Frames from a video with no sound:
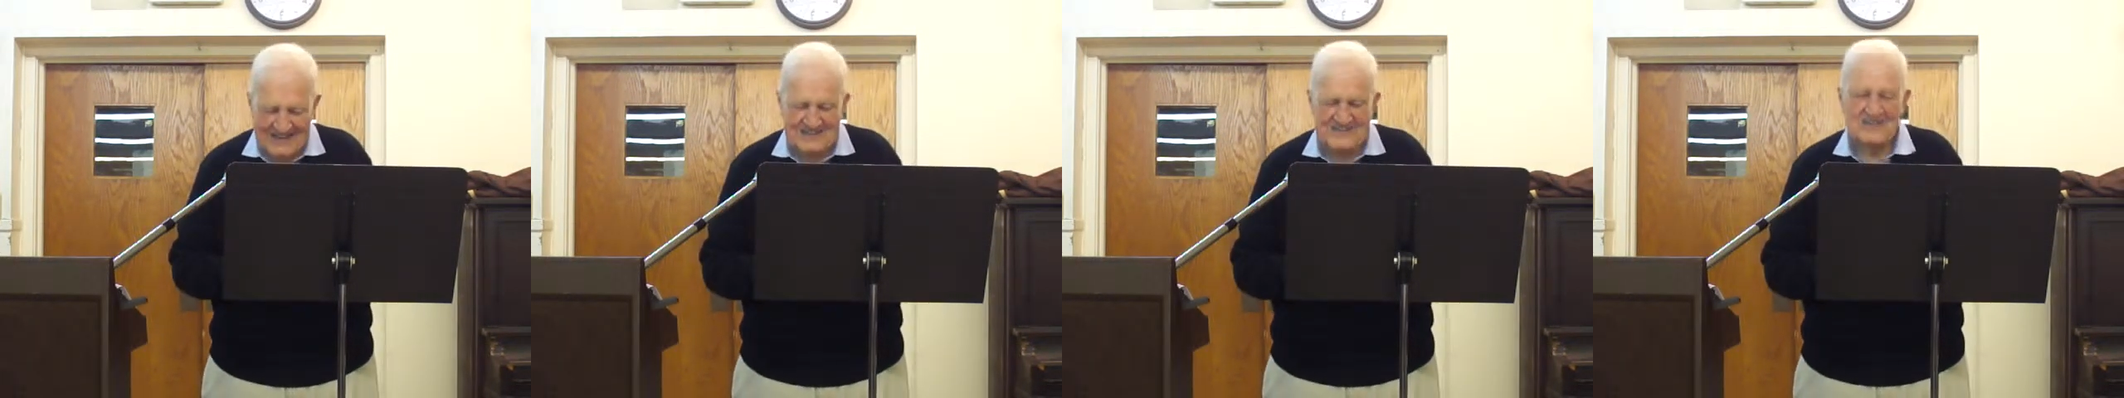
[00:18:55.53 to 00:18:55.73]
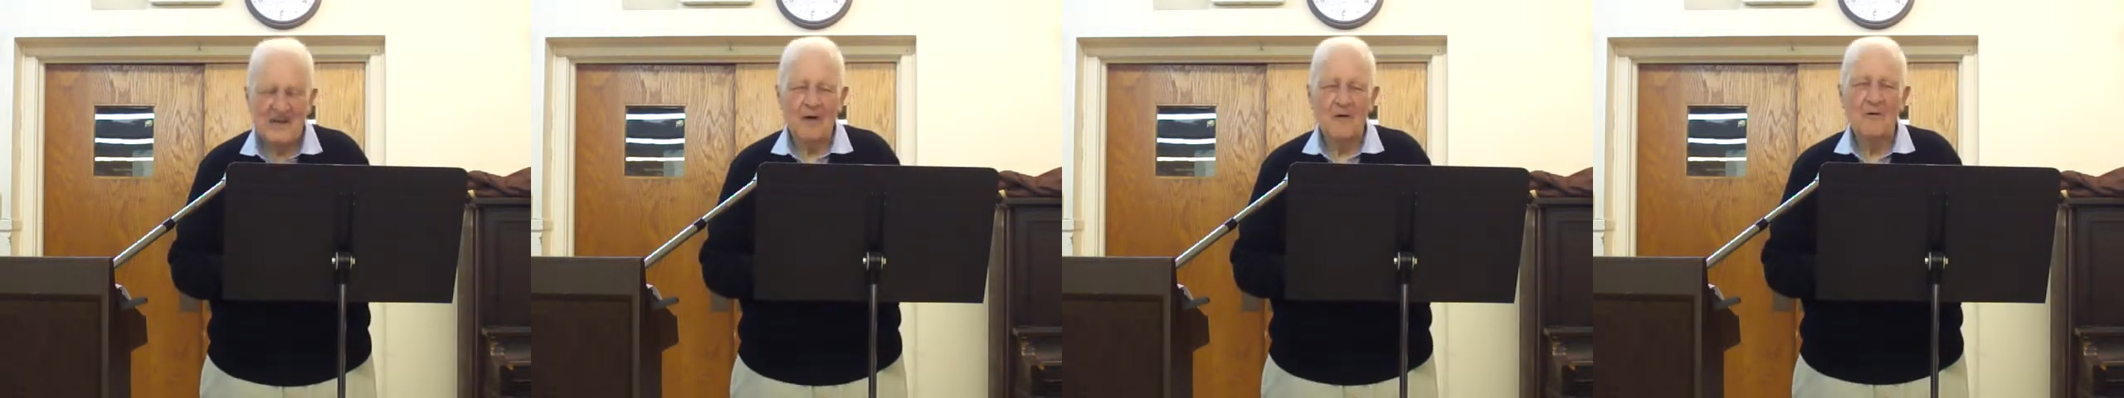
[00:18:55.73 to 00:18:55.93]

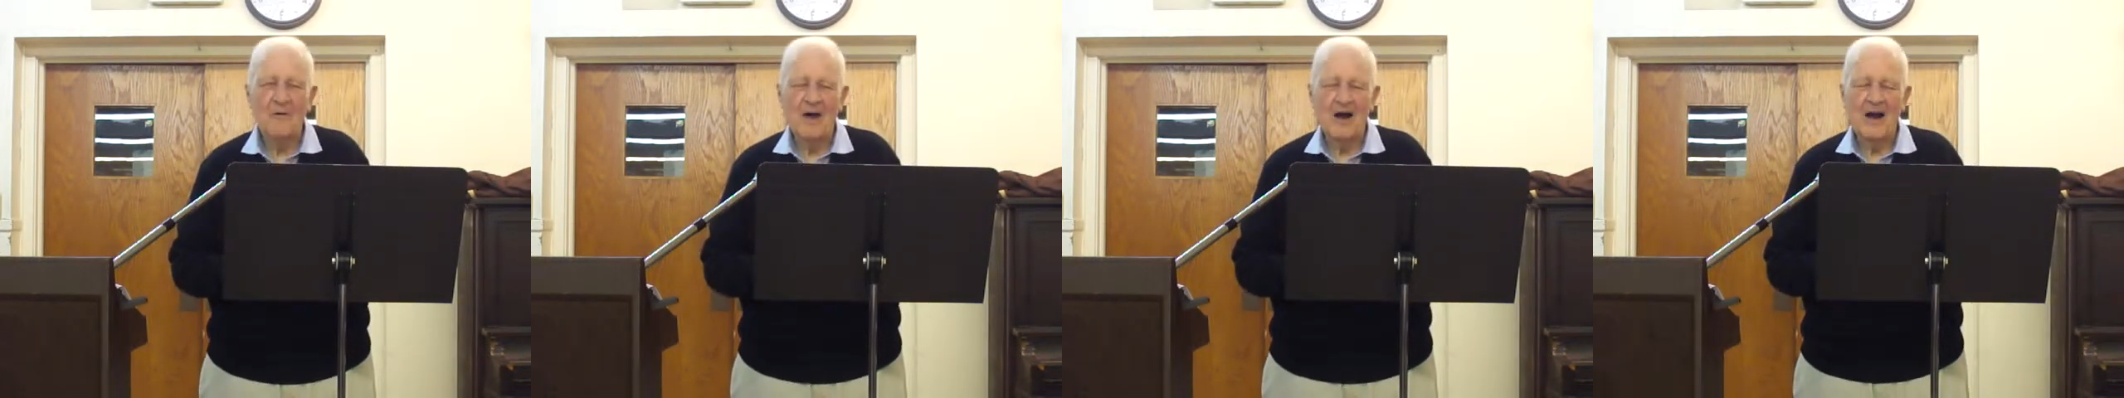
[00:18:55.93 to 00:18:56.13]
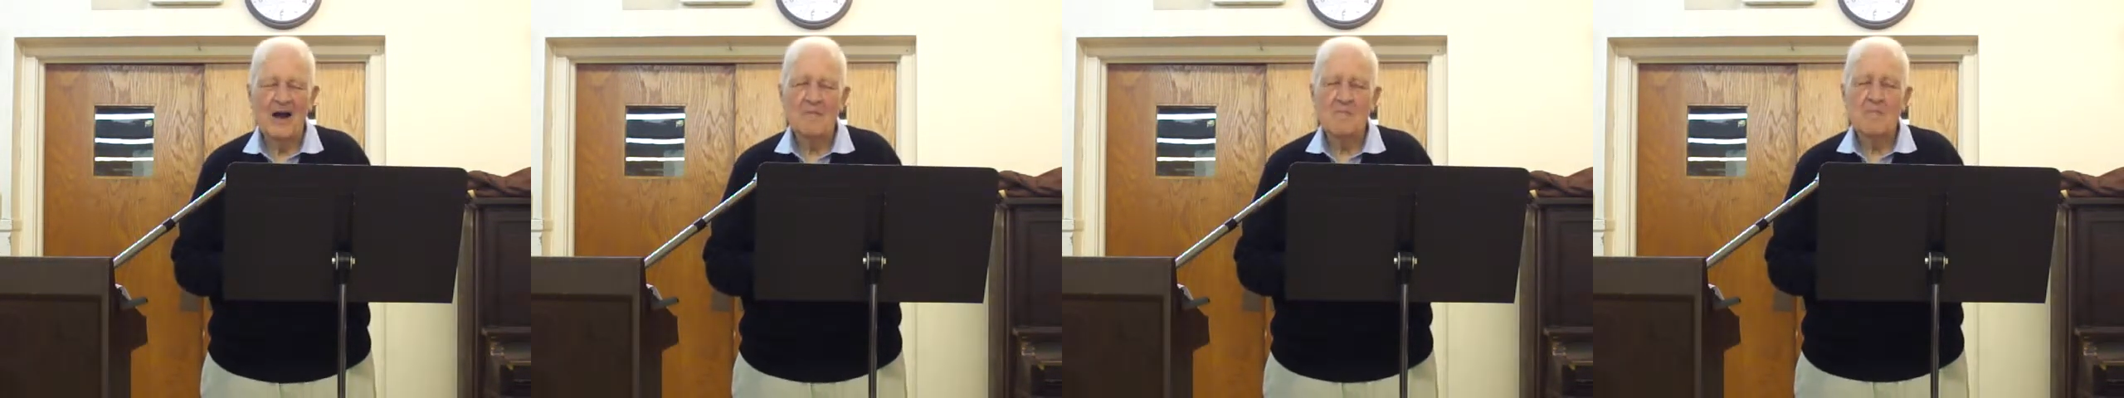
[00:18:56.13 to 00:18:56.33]
So
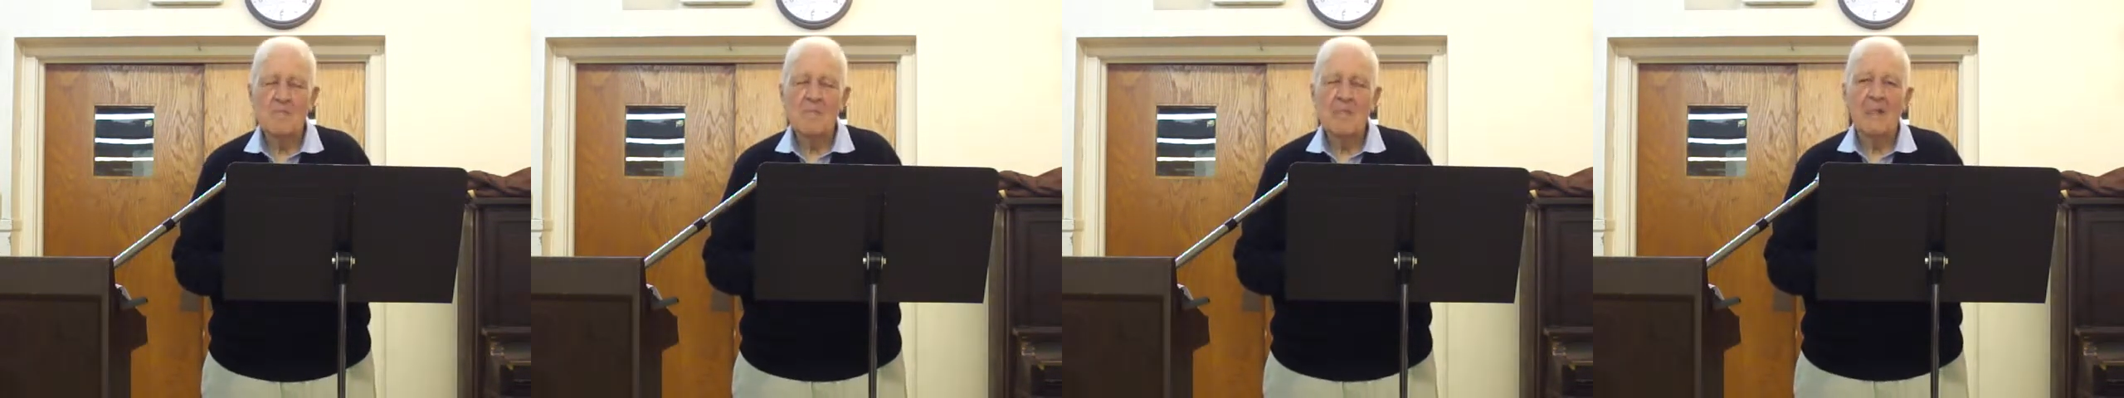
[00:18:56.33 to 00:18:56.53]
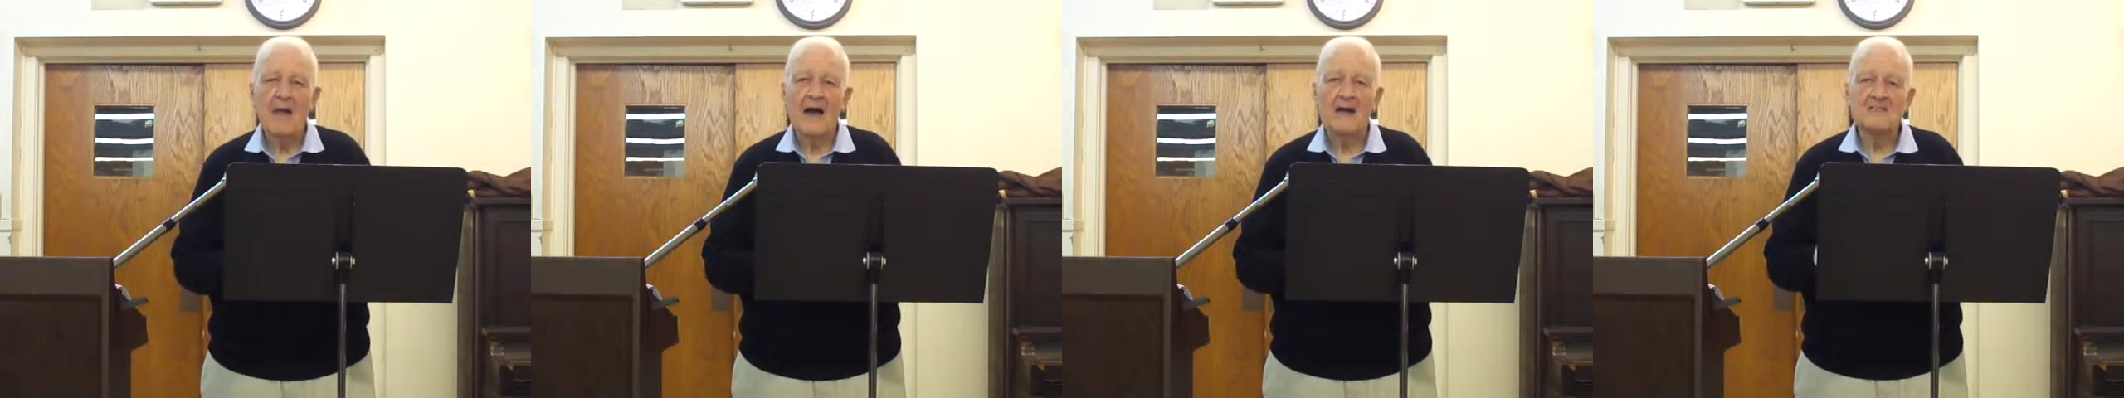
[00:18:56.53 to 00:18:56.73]

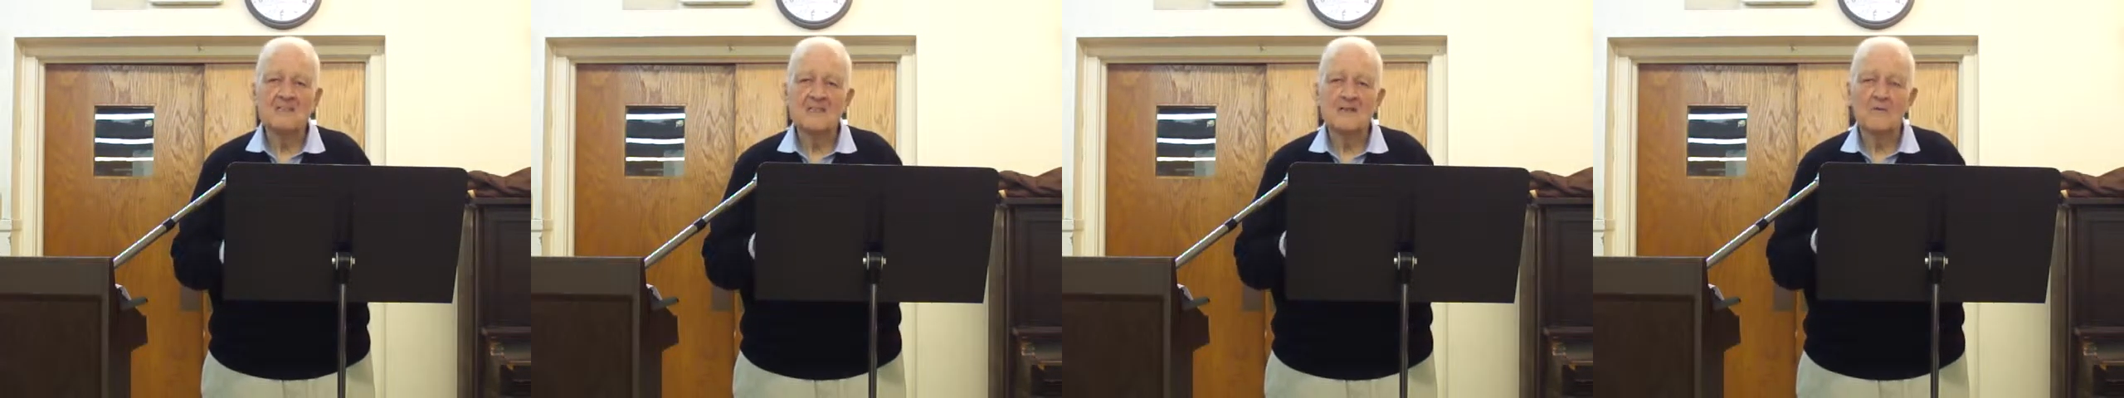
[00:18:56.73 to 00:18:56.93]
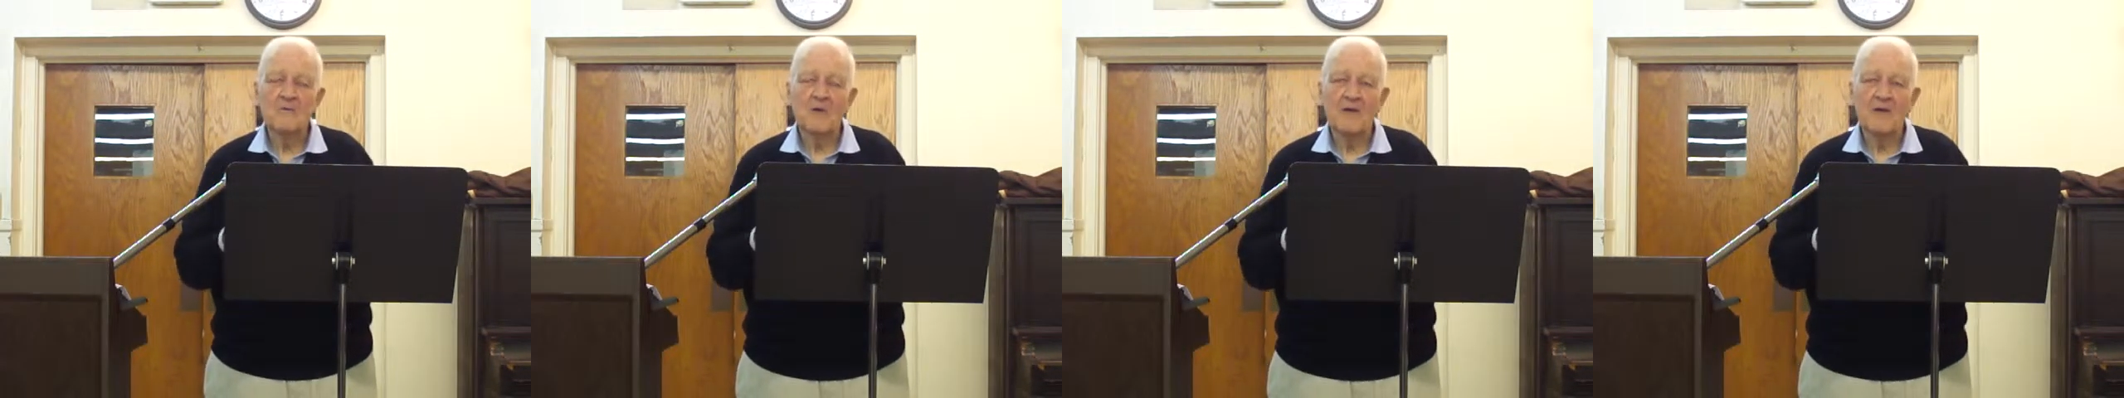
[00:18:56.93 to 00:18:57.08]
I said,